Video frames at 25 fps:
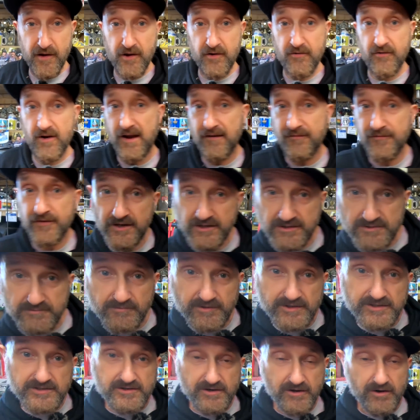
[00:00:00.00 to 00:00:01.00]
graphics,
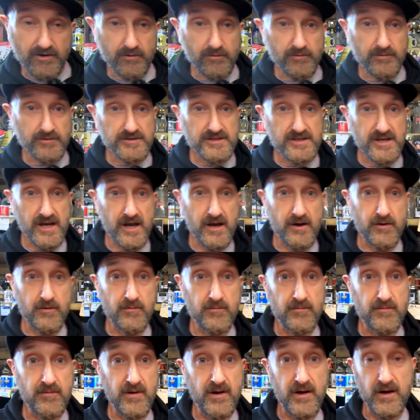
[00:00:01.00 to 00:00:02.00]
which are
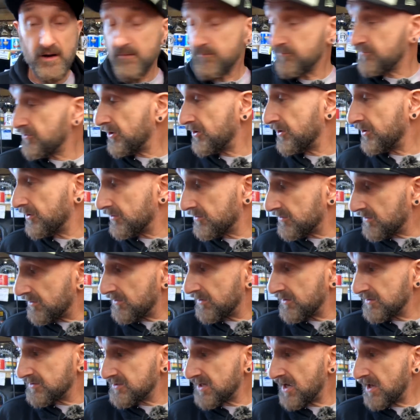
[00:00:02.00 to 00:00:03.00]
also a product
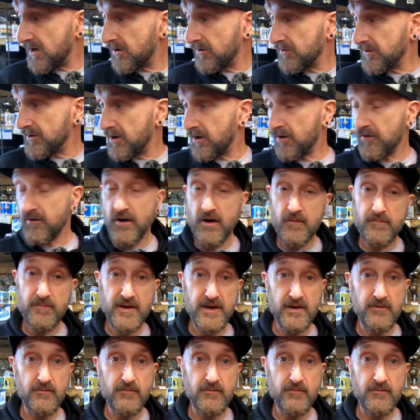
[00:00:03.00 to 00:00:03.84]
that they sell on the RRP